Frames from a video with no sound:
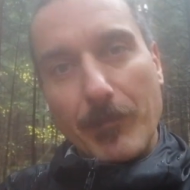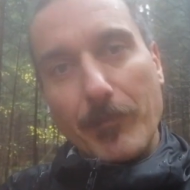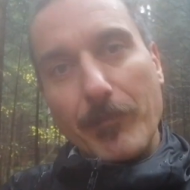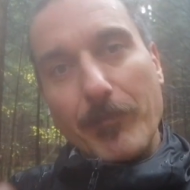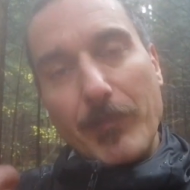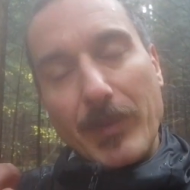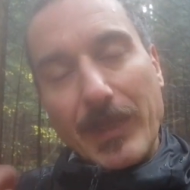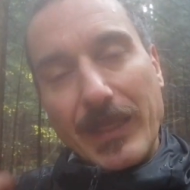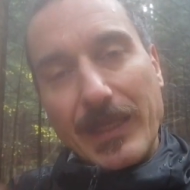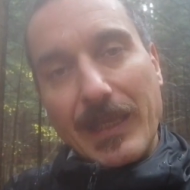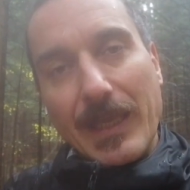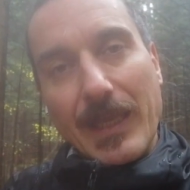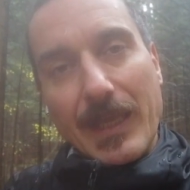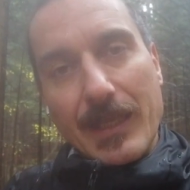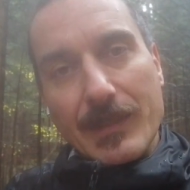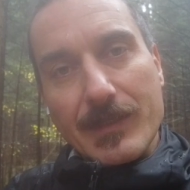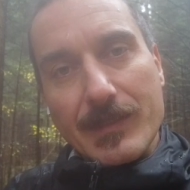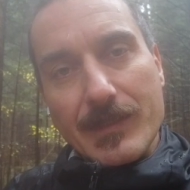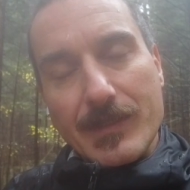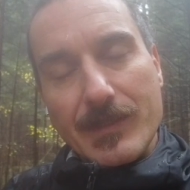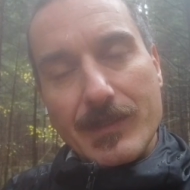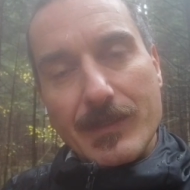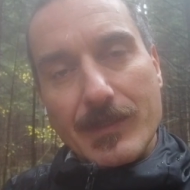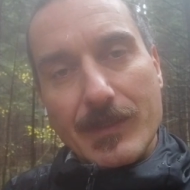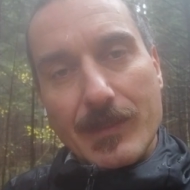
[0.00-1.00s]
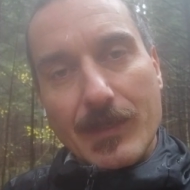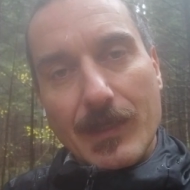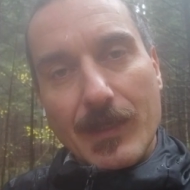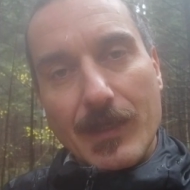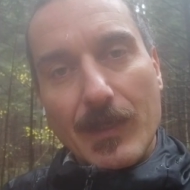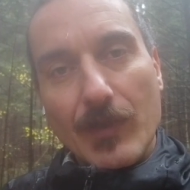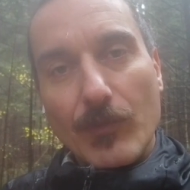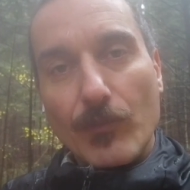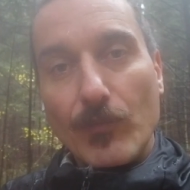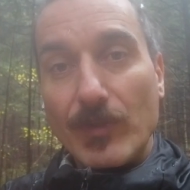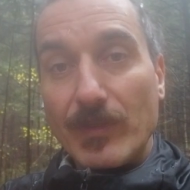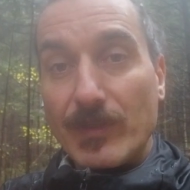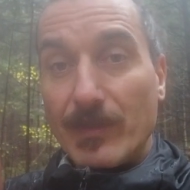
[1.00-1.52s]
begins
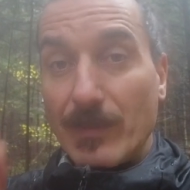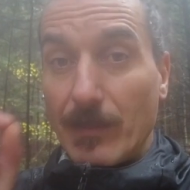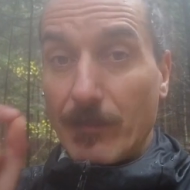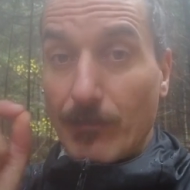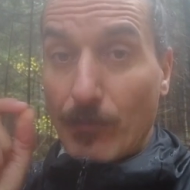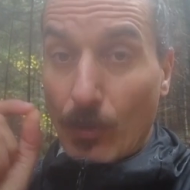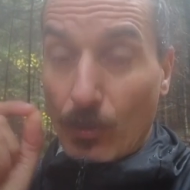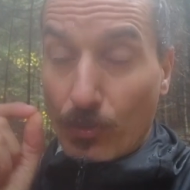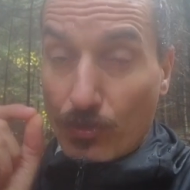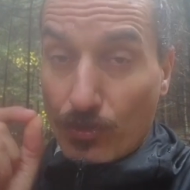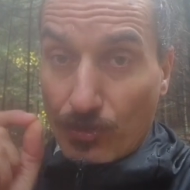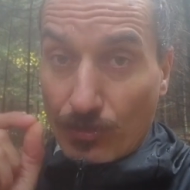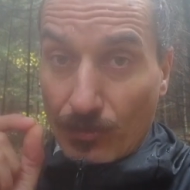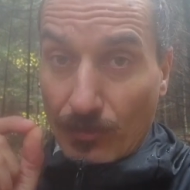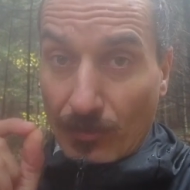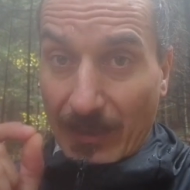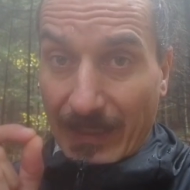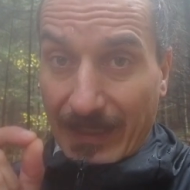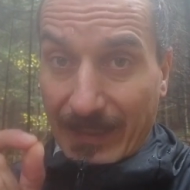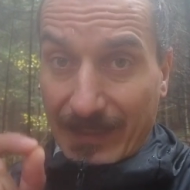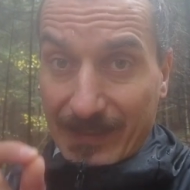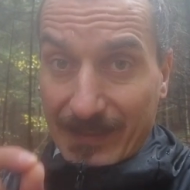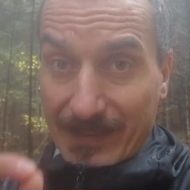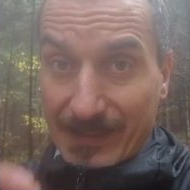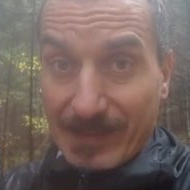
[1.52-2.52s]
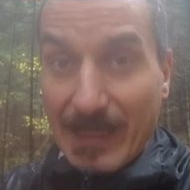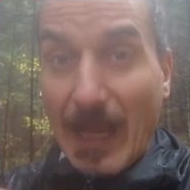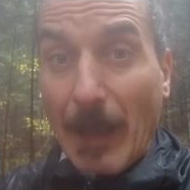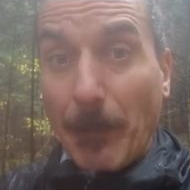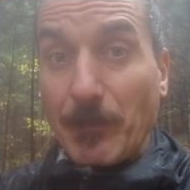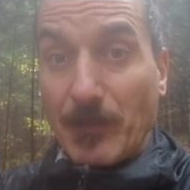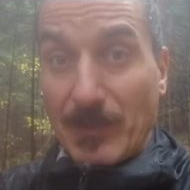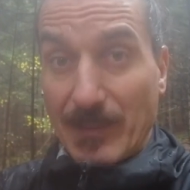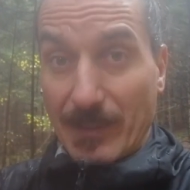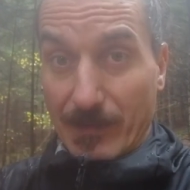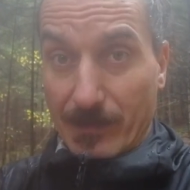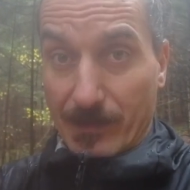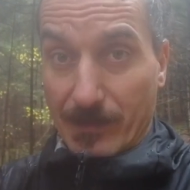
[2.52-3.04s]
with emotional
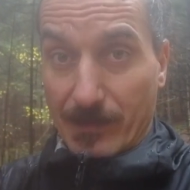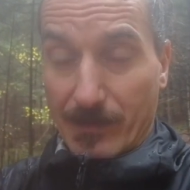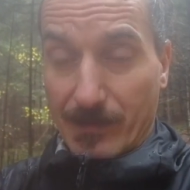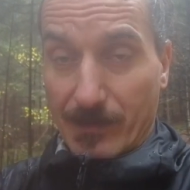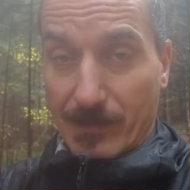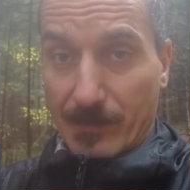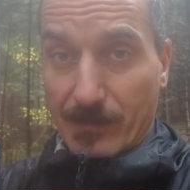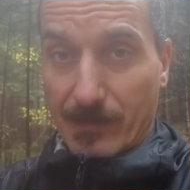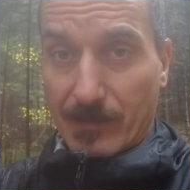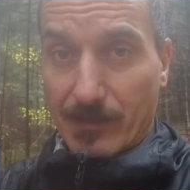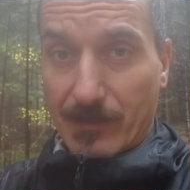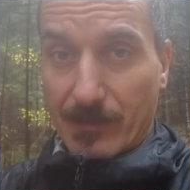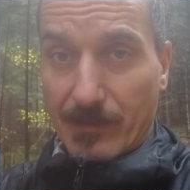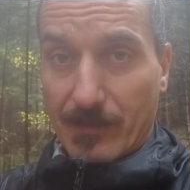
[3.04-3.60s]
acceptance